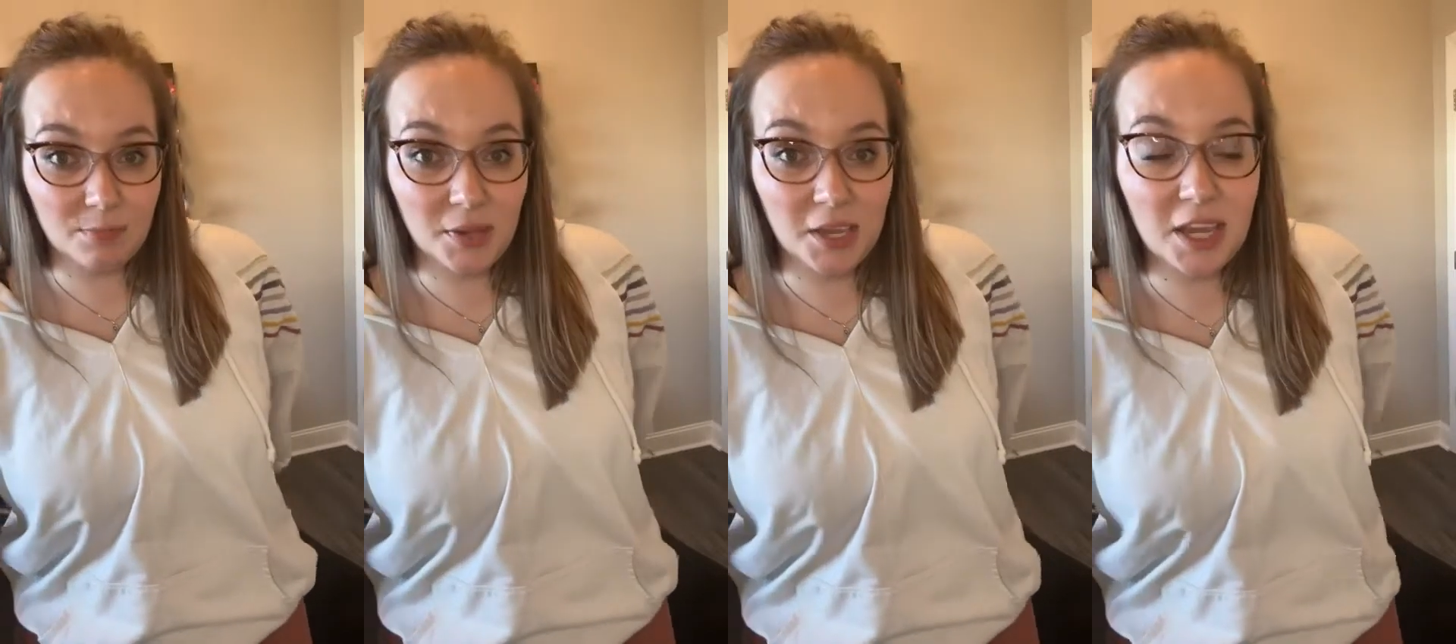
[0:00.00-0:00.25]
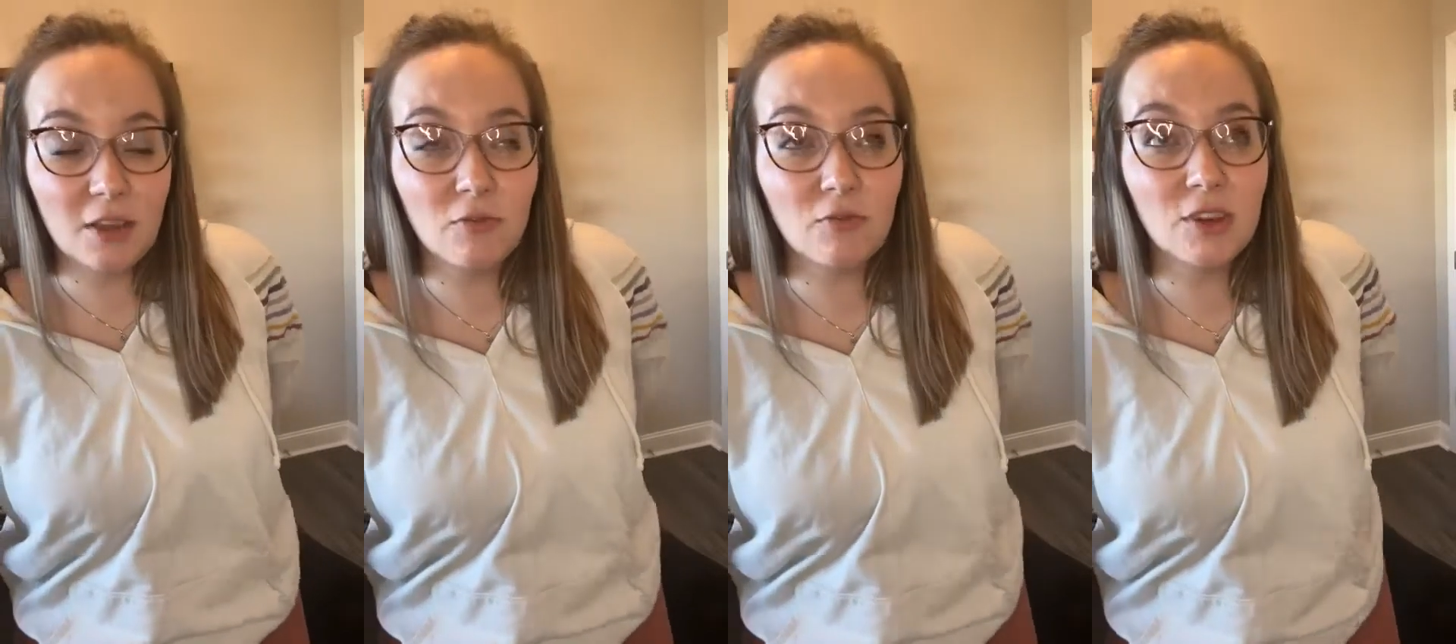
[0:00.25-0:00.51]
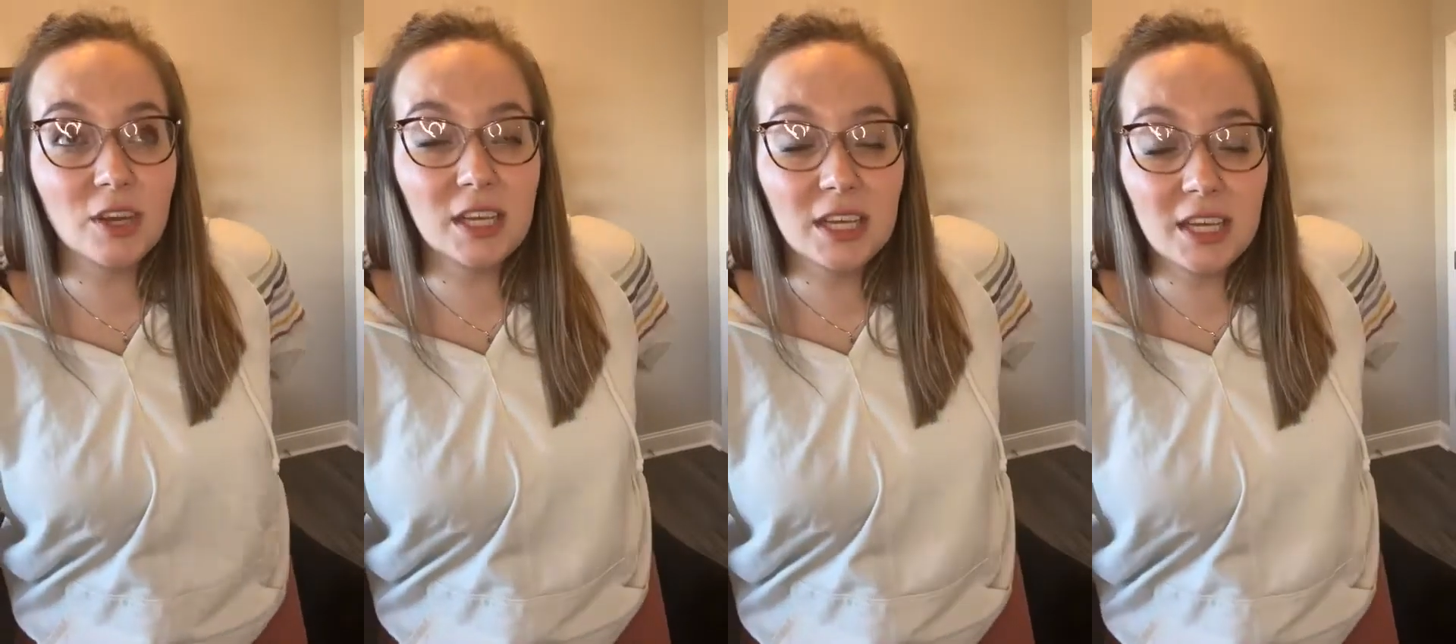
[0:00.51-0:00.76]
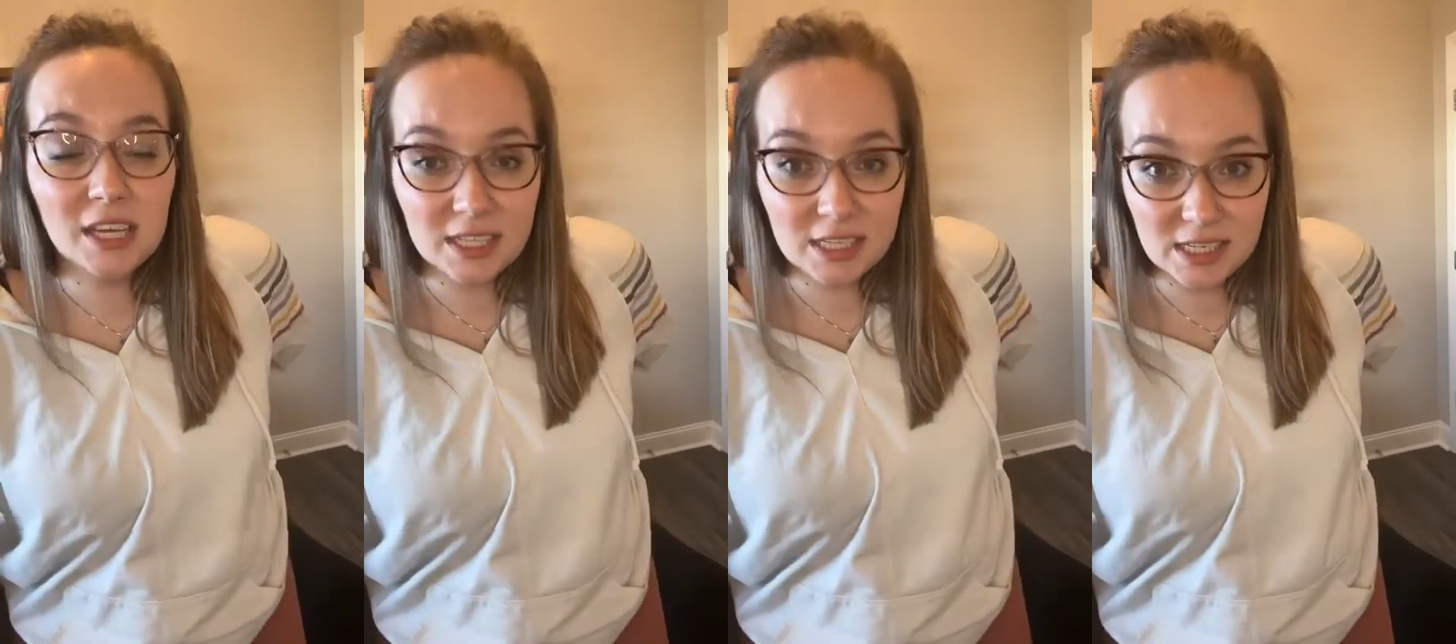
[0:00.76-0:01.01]
being really
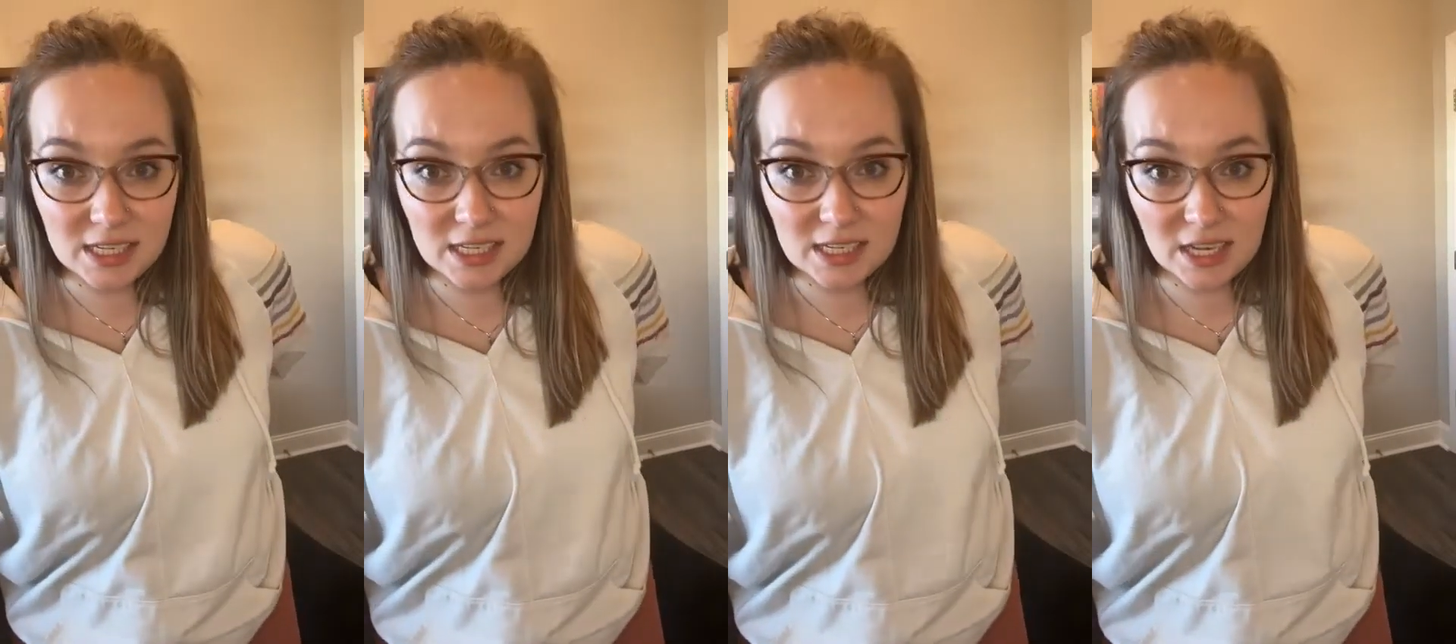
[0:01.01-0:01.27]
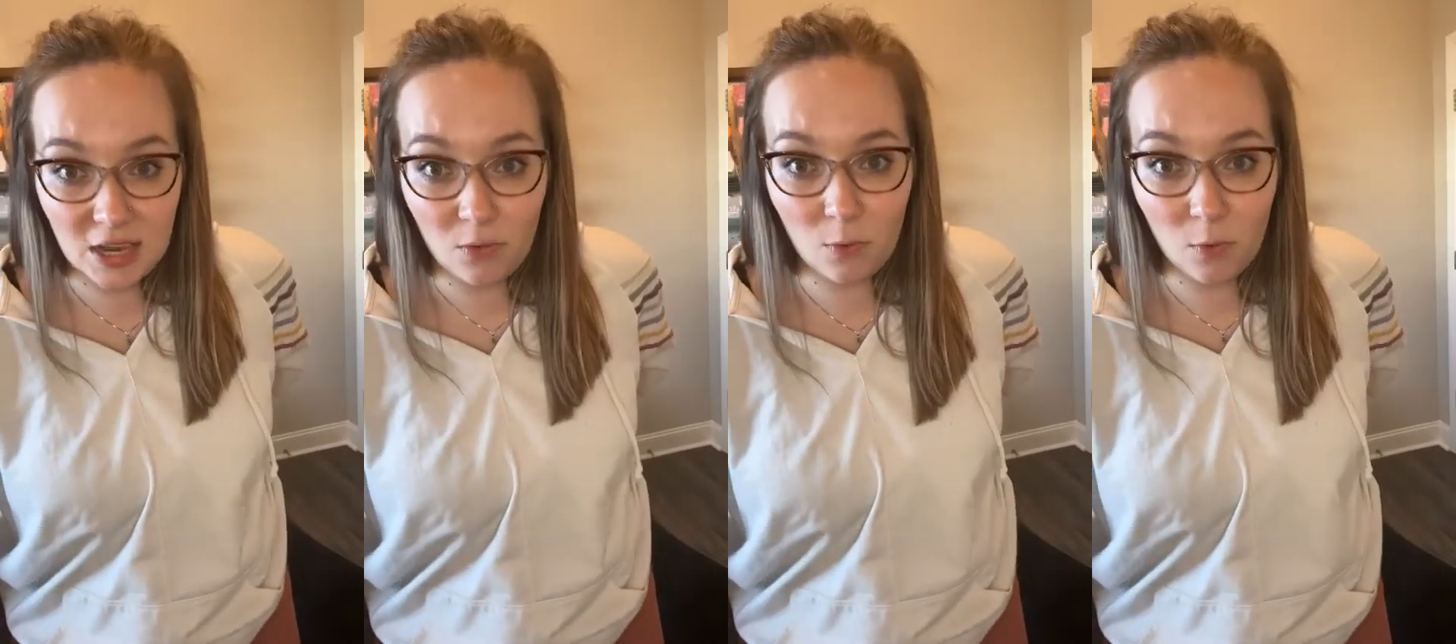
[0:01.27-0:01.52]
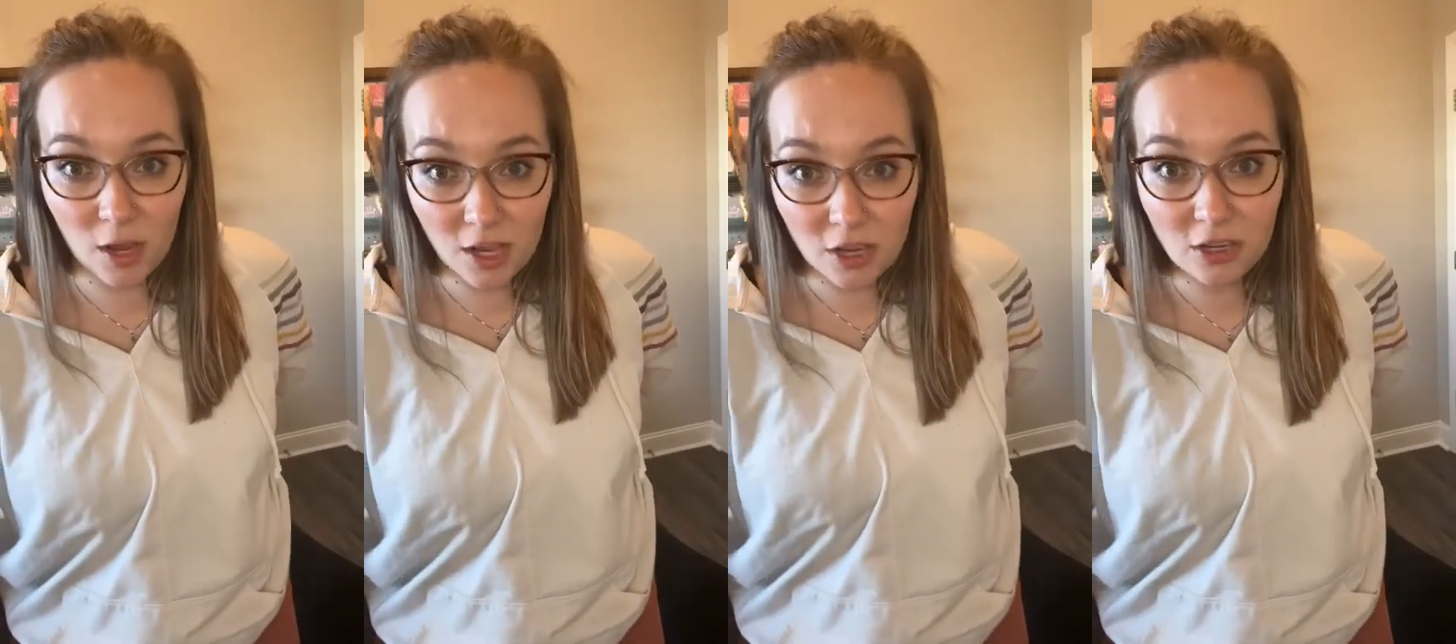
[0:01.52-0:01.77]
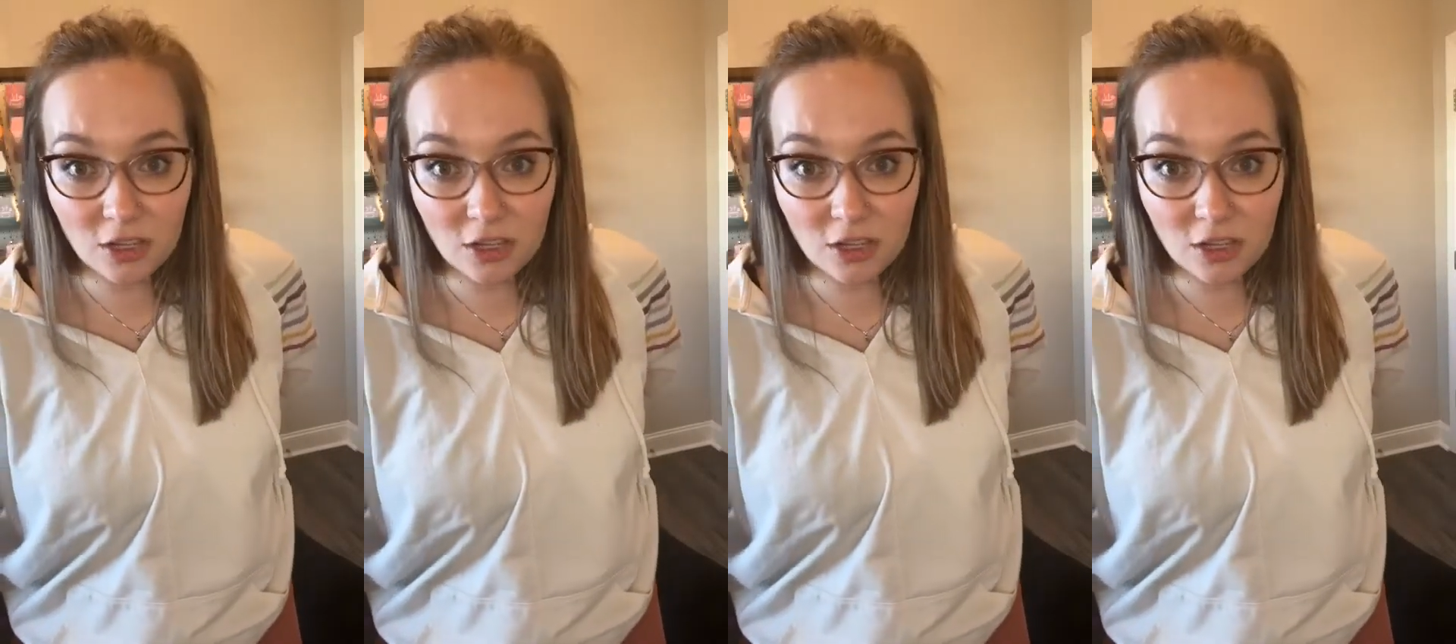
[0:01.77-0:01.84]
consistent in what you're